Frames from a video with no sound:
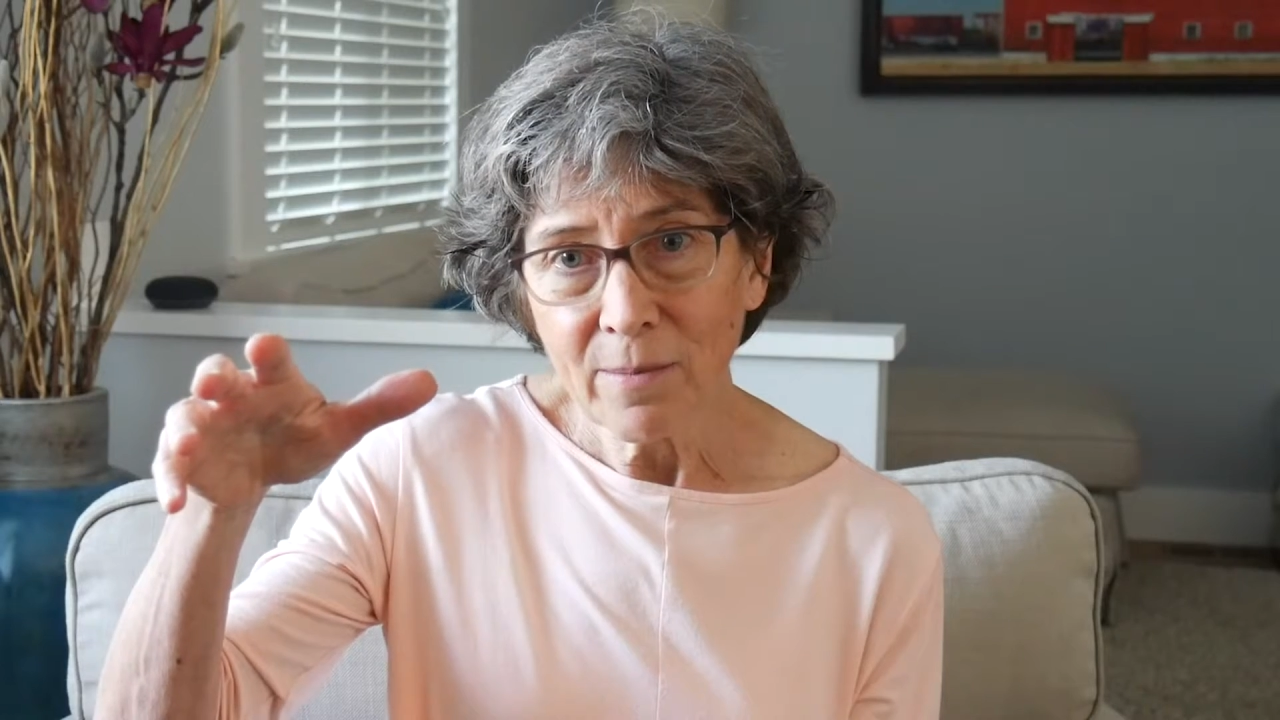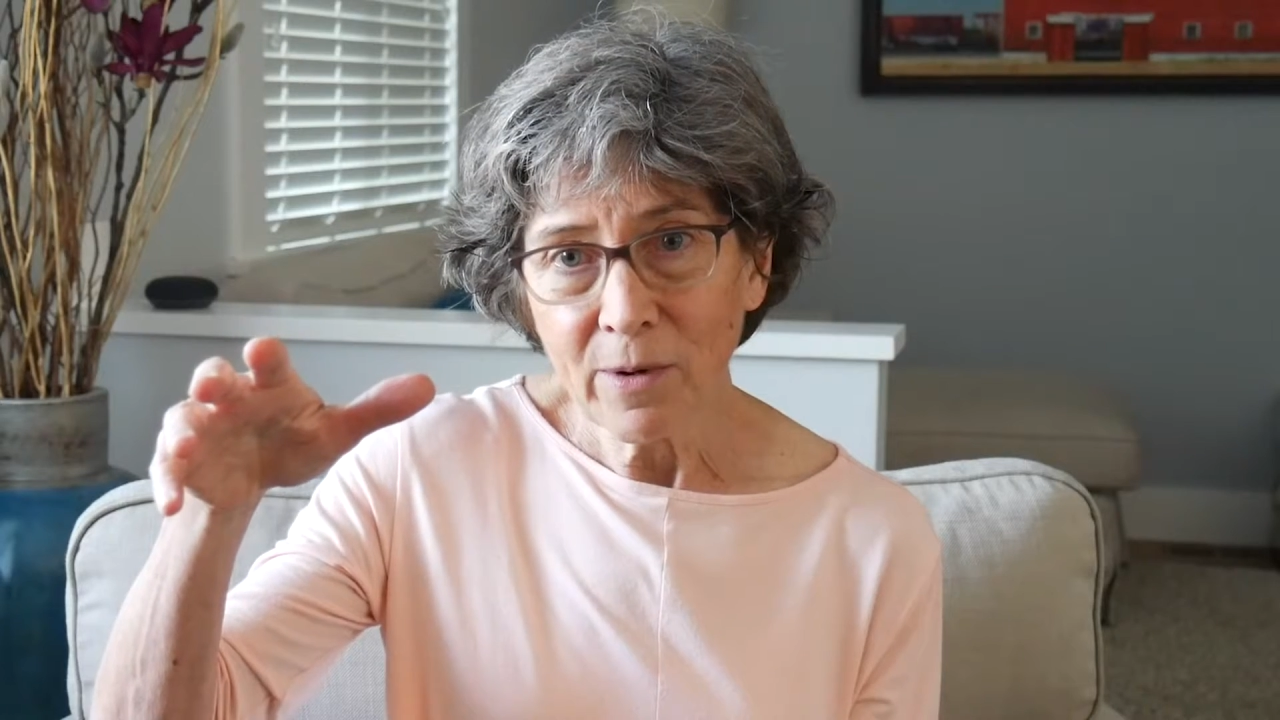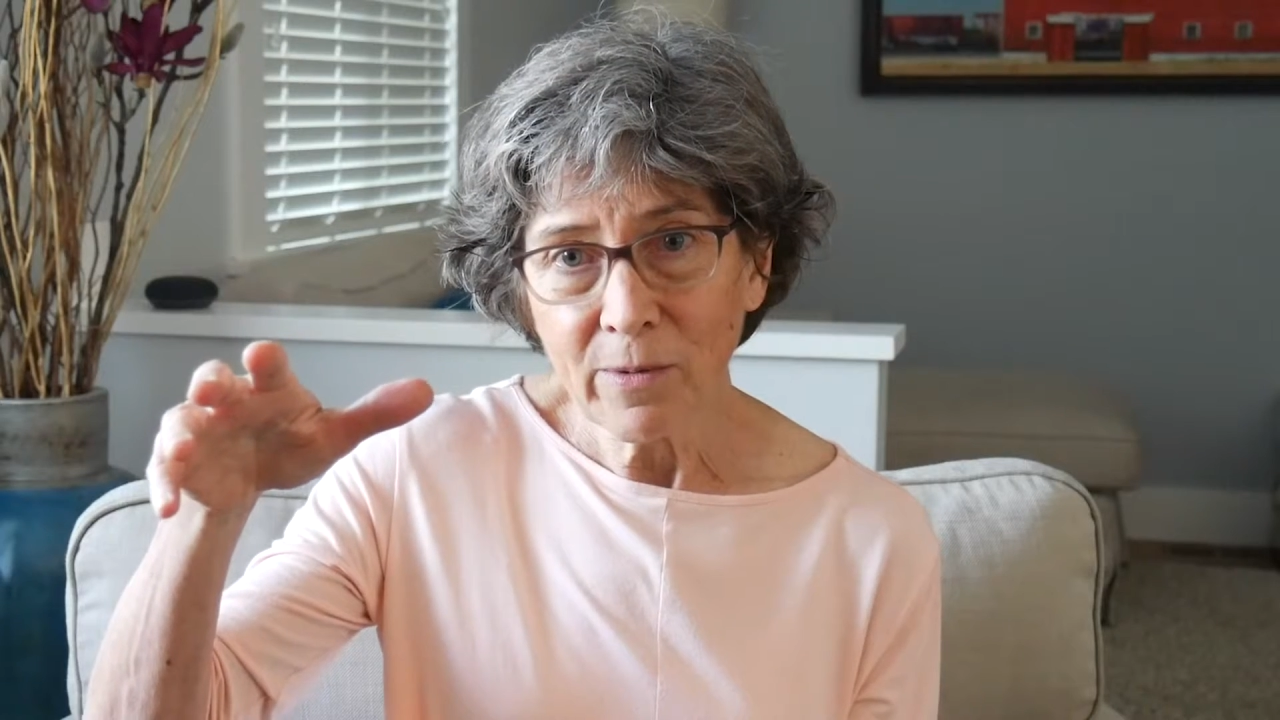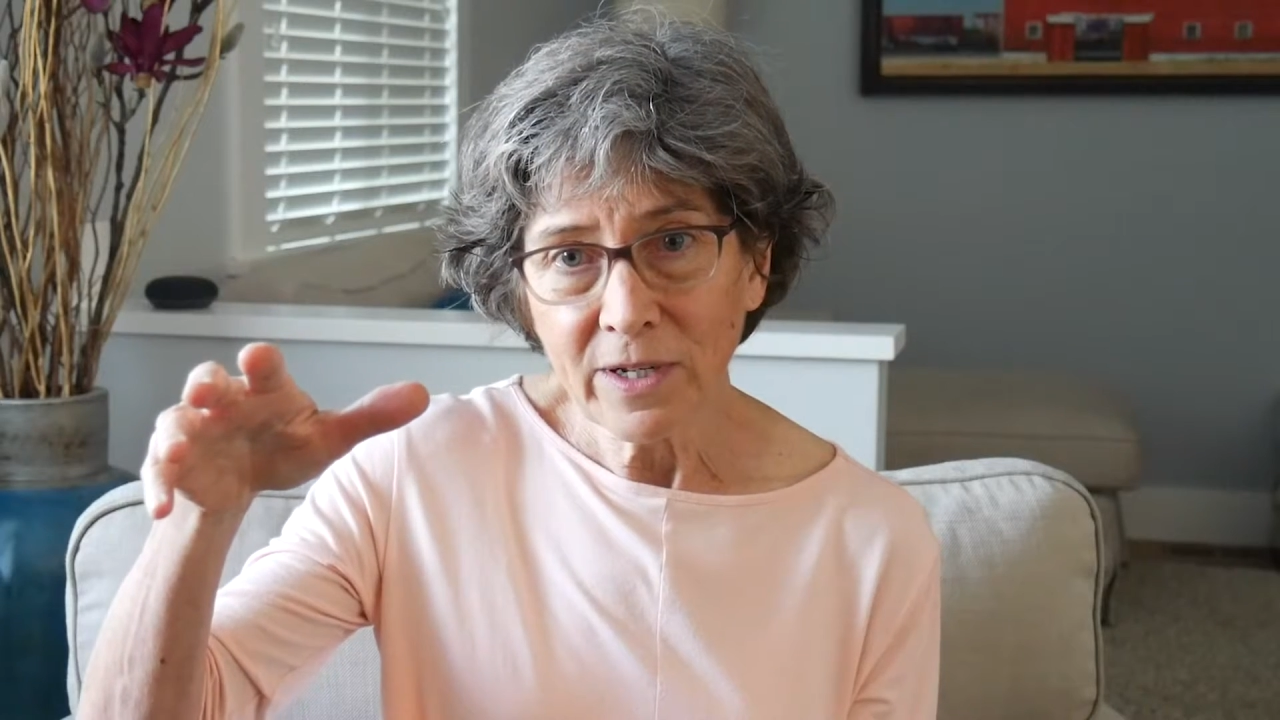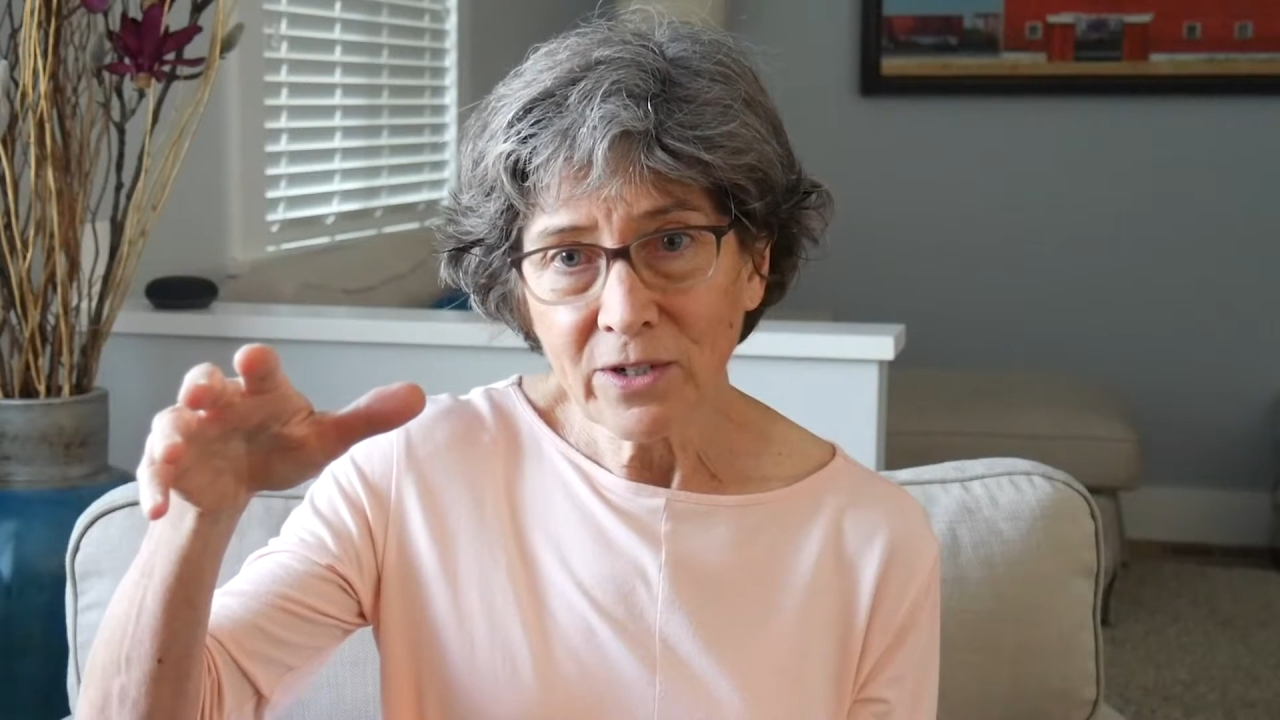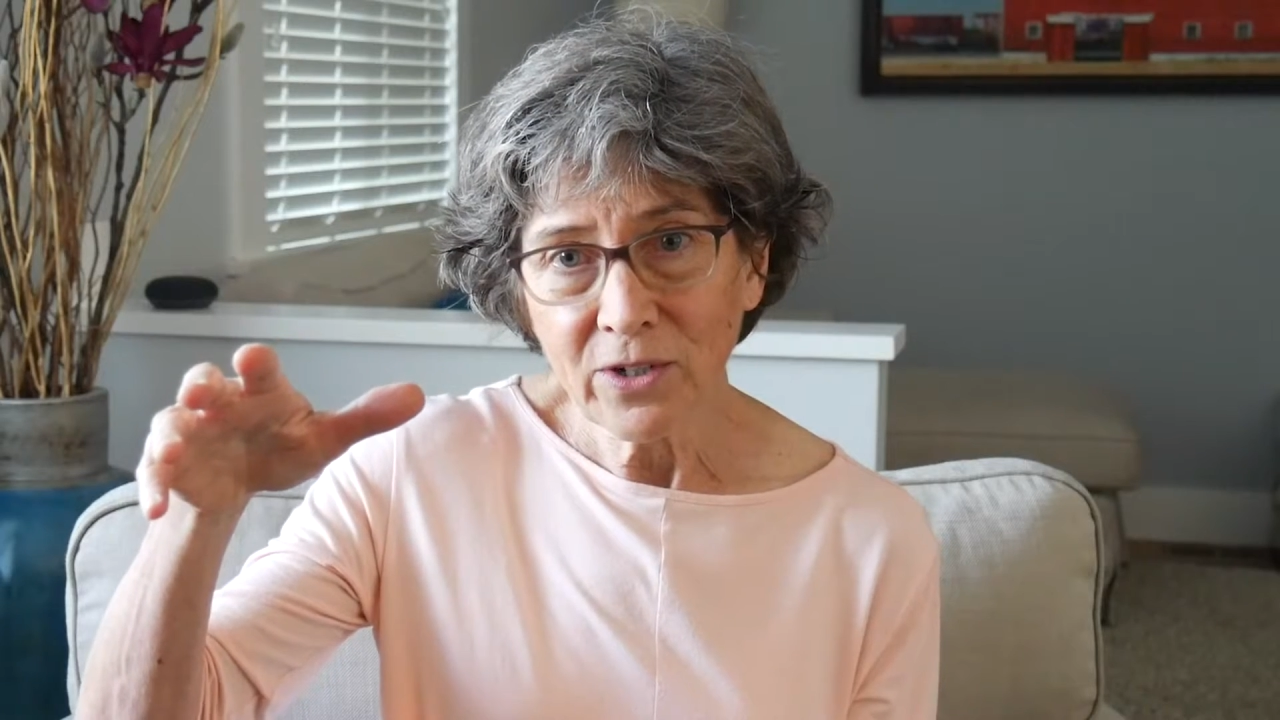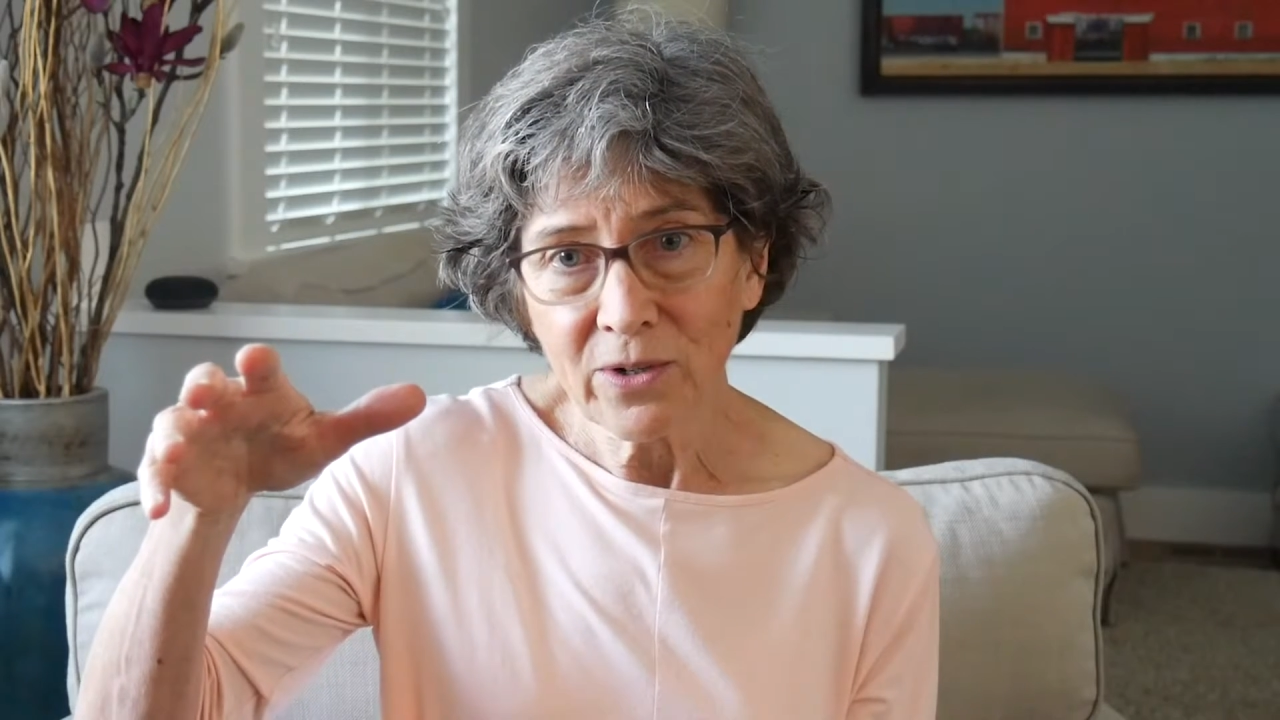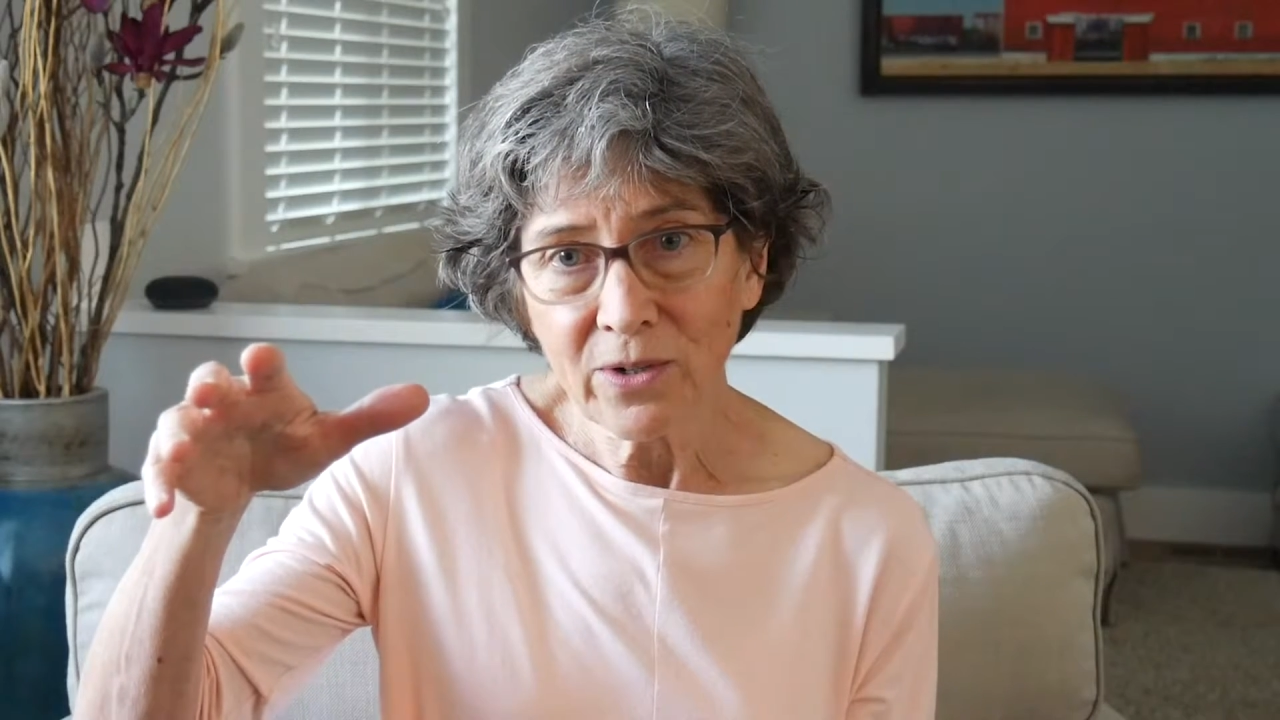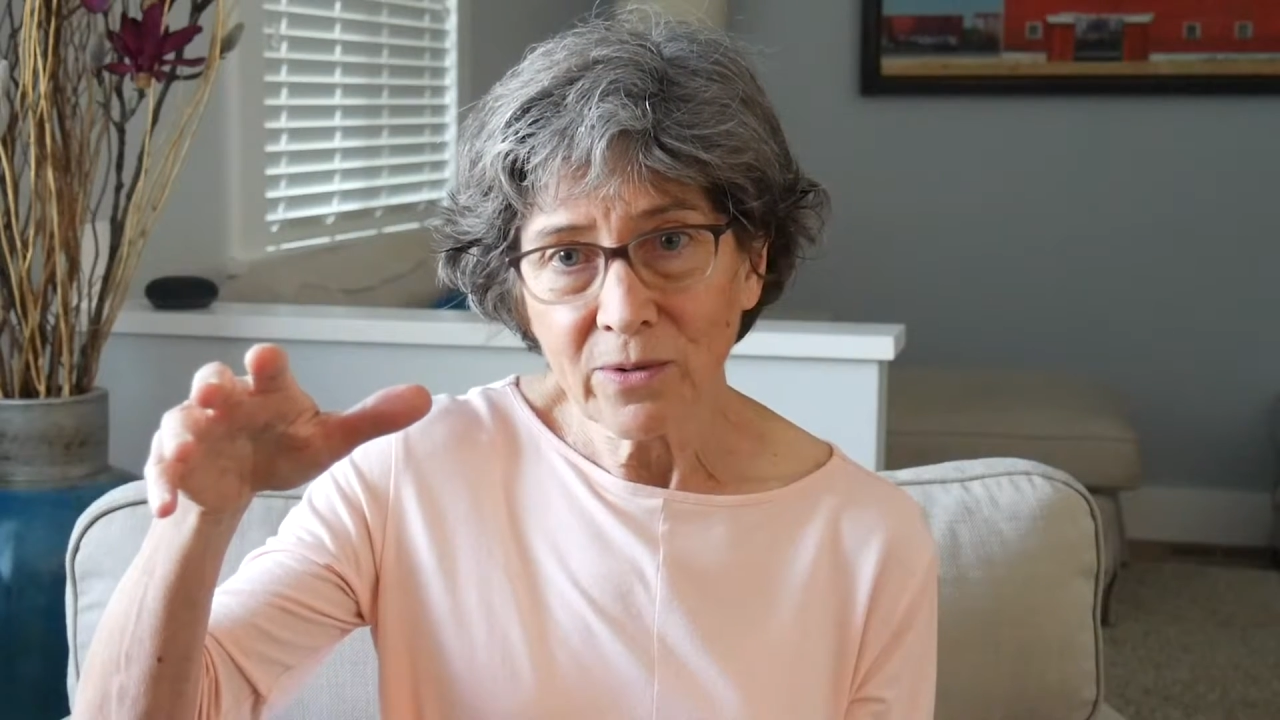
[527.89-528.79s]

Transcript: but when you turn